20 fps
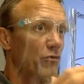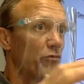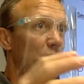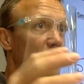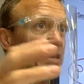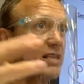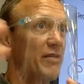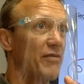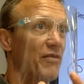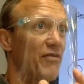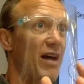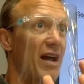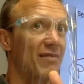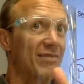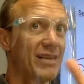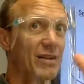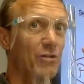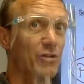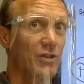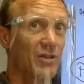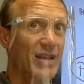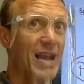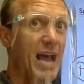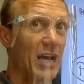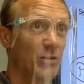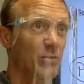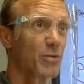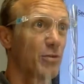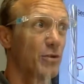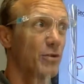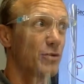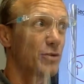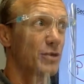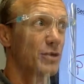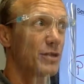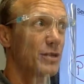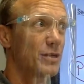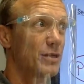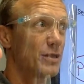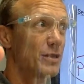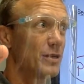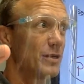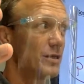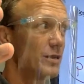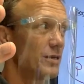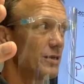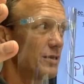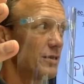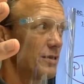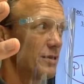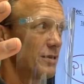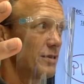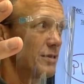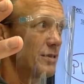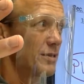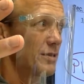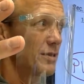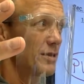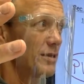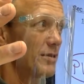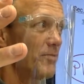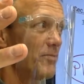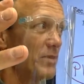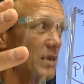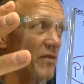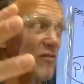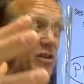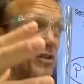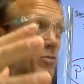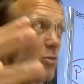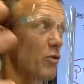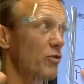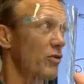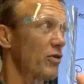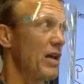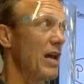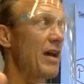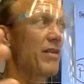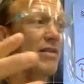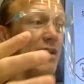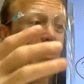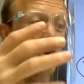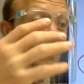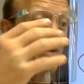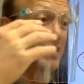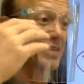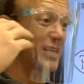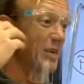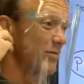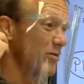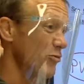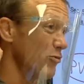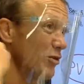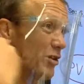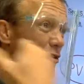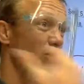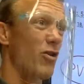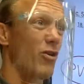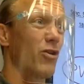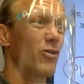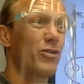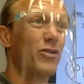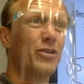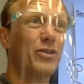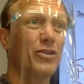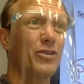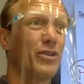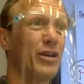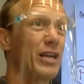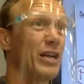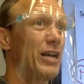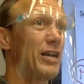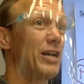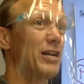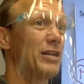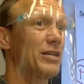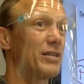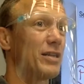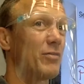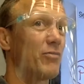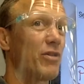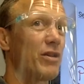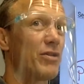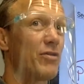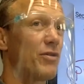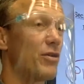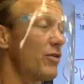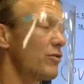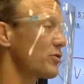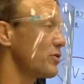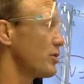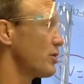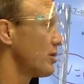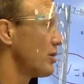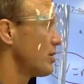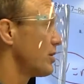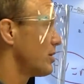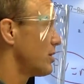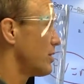1.375 liters of gas produced. Okay, if it's more than that, that airbag is going to be really hard. You're going to hit it and it's going to break your